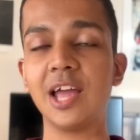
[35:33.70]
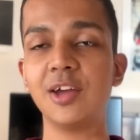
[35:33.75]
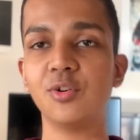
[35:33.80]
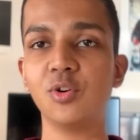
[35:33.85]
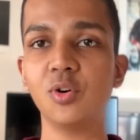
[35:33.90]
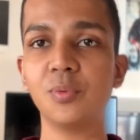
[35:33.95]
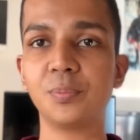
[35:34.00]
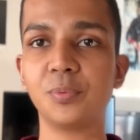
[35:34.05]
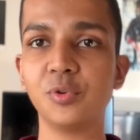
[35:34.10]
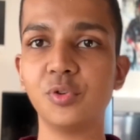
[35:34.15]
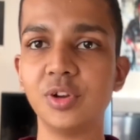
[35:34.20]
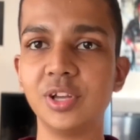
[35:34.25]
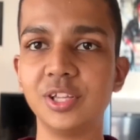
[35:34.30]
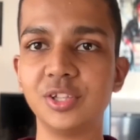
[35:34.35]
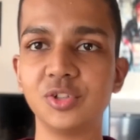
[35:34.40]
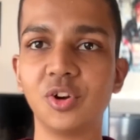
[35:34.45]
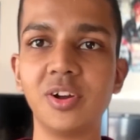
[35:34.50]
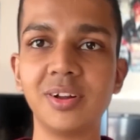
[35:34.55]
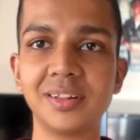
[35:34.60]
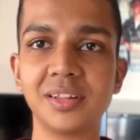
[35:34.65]
hope you
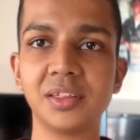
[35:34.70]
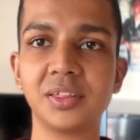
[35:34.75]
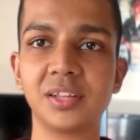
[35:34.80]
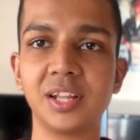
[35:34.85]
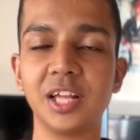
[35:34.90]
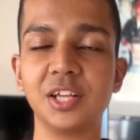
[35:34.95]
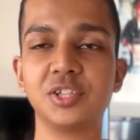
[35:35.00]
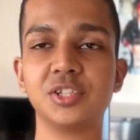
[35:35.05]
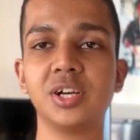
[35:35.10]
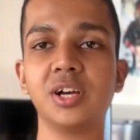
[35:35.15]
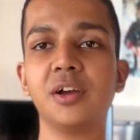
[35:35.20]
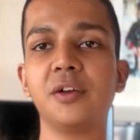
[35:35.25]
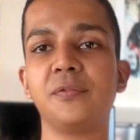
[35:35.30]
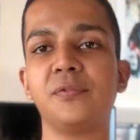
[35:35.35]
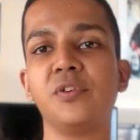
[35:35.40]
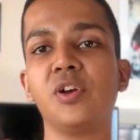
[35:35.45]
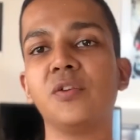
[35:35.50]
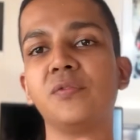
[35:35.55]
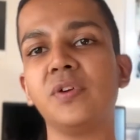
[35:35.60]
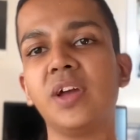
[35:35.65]
enjoyed this lecture. If you
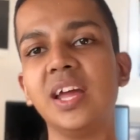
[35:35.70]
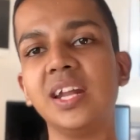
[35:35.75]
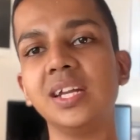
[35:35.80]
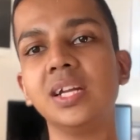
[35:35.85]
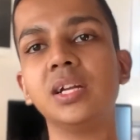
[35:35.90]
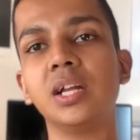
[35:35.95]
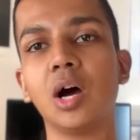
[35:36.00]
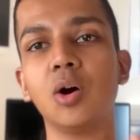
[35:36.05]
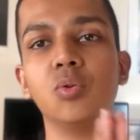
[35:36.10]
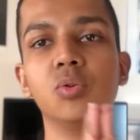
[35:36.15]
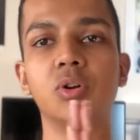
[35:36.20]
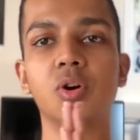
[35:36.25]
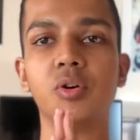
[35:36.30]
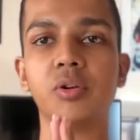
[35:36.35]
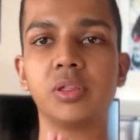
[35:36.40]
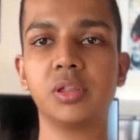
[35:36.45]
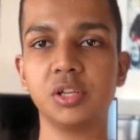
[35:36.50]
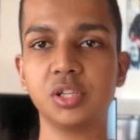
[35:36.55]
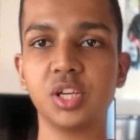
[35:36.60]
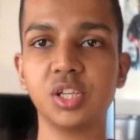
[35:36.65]
have any doubt or
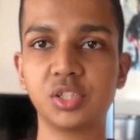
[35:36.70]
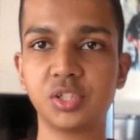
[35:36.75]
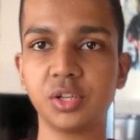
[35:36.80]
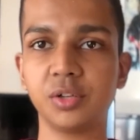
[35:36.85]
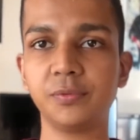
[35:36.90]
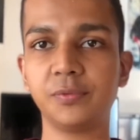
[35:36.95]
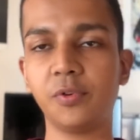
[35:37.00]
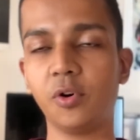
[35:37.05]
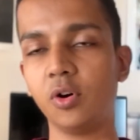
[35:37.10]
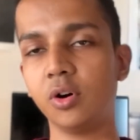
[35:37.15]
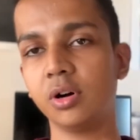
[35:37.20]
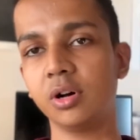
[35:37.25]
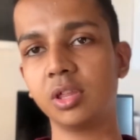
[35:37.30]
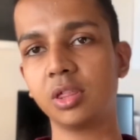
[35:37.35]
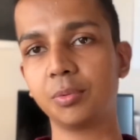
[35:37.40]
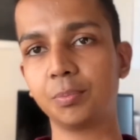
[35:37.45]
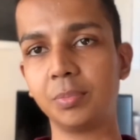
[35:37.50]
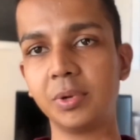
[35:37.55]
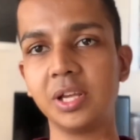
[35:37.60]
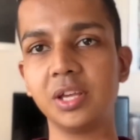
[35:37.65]
suggestion for us,
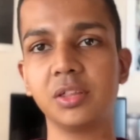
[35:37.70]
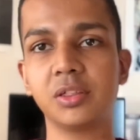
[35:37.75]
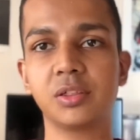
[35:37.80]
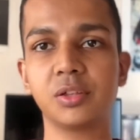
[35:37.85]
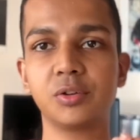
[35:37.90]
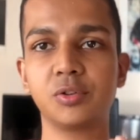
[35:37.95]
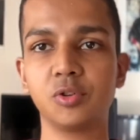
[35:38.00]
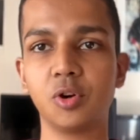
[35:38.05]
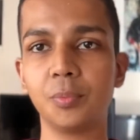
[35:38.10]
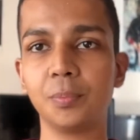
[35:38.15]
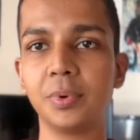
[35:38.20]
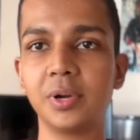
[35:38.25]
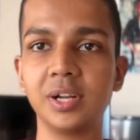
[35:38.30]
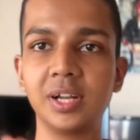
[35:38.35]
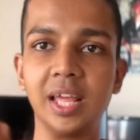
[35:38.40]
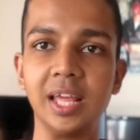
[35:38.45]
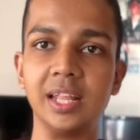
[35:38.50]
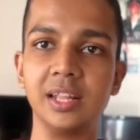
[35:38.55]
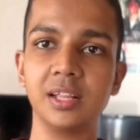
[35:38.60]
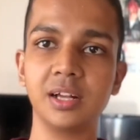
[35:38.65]
please drop it
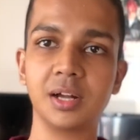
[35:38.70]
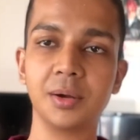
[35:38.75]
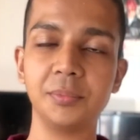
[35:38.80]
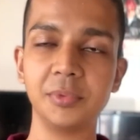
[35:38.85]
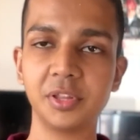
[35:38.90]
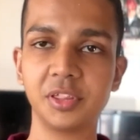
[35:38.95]
in the comment